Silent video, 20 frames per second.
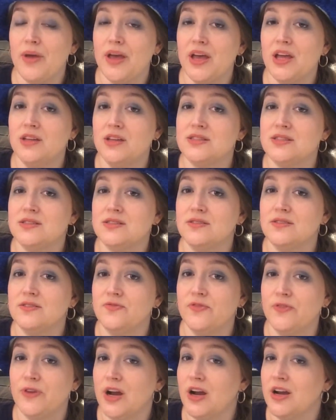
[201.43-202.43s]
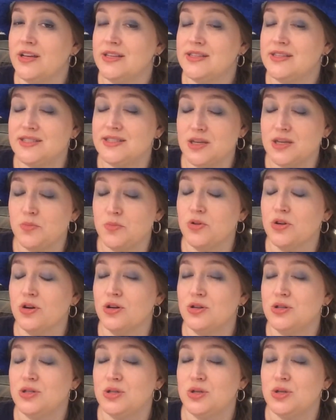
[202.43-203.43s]
It's very
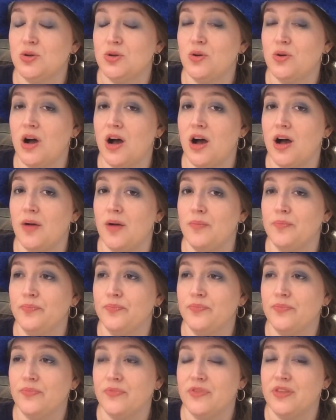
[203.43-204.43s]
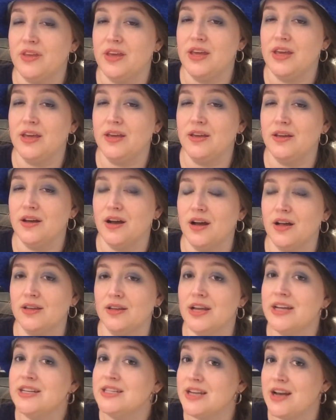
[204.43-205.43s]
similar to the
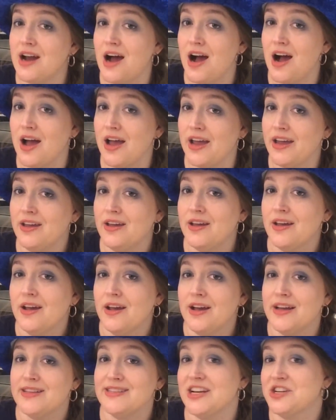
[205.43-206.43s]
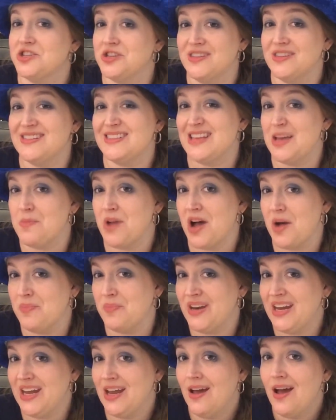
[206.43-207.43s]
London Eye. It's actually the same
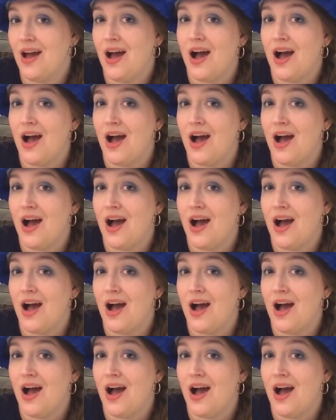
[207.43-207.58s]
company.